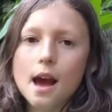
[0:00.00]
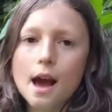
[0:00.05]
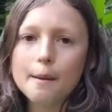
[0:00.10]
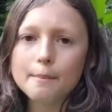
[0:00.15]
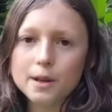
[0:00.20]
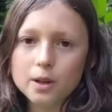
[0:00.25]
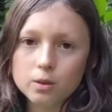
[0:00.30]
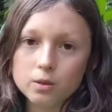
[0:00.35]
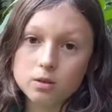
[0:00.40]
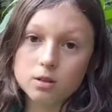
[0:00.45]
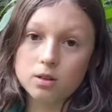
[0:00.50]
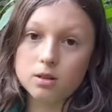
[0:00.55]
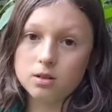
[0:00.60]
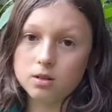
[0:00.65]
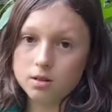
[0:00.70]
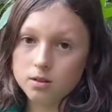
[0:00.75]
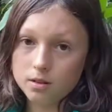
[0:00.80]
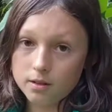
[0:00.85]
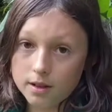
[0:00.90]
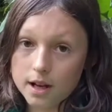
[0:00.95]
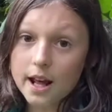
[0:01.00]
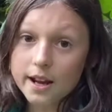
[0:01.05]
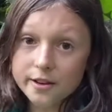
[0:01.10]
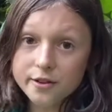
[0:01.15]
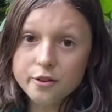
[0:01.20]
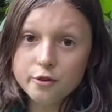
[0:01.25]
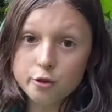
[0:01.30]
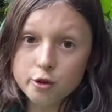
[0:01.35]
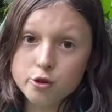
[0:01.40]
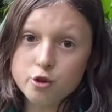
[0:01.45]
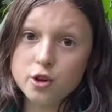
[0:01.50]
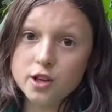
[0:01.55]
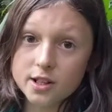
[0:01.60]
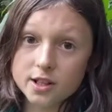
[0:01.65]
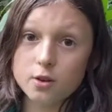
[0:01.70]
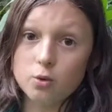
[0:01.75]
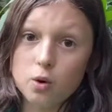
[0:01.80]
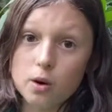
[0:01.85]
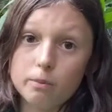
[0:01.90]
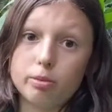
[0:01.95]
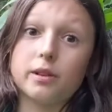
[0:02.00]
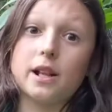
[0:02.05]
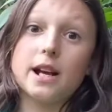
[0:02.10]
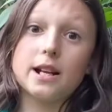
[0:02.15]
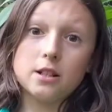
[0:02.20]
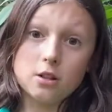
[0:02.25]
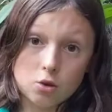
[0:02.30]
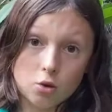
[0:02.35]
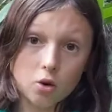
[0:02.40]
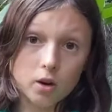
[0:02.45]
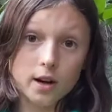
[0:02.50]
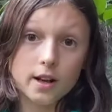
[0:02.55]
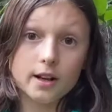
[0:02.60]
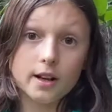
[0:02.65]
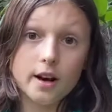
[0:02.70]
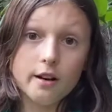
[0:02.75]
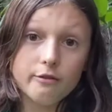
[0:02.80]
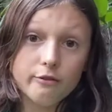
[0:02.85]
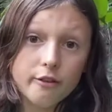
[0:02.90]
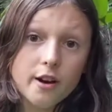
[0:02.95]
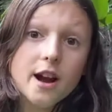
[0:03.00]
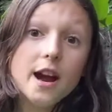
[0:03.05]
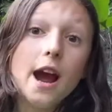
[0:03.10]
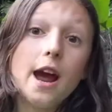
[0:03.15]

I mean, ninety-two nutrients in one plant is already enough.